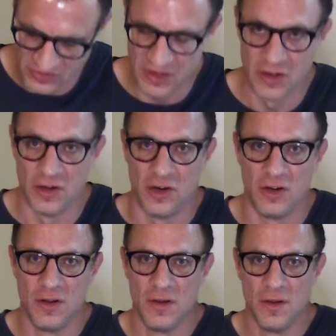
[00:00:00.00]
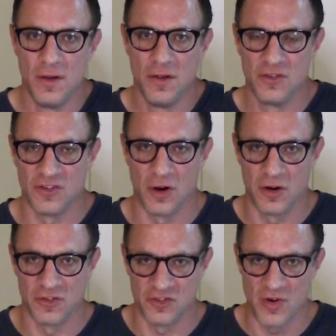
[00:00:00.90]
still
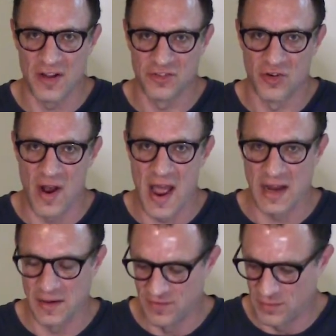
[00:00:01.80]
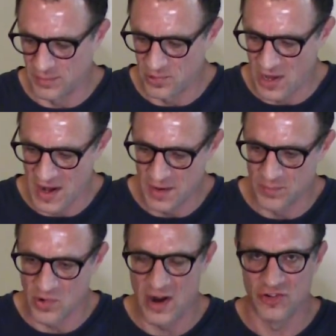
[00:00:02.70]
start a stress crack if I'm
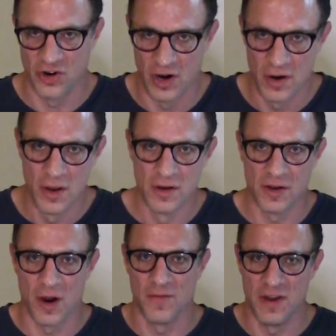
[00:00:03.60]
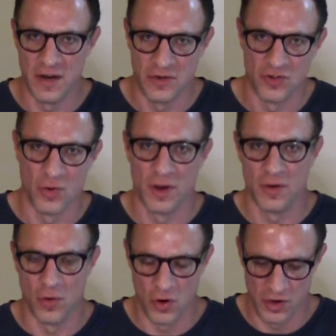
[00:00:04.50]
applying pressure, carving into
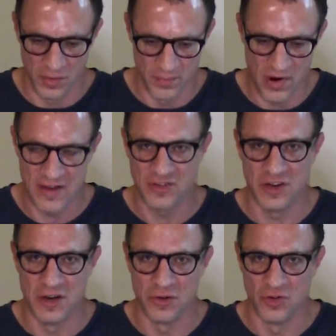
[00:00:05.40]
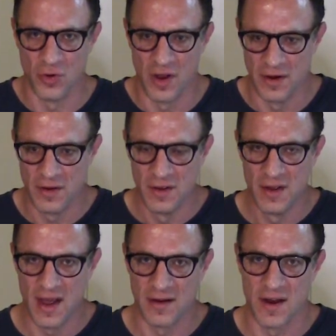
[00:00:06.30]
it or compressing into it,
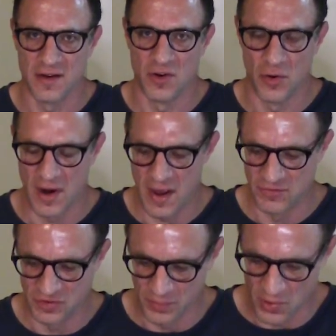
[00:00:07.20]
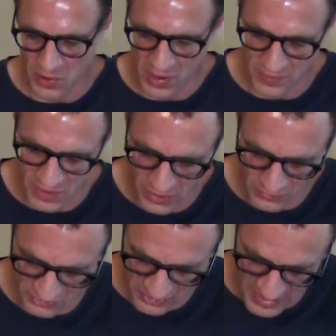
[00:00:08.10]
and I don't have support on the
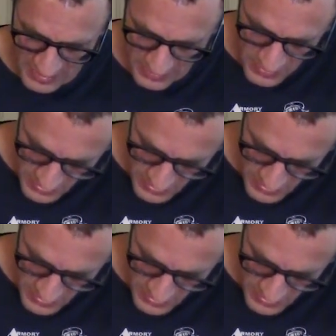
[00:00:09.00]
outside.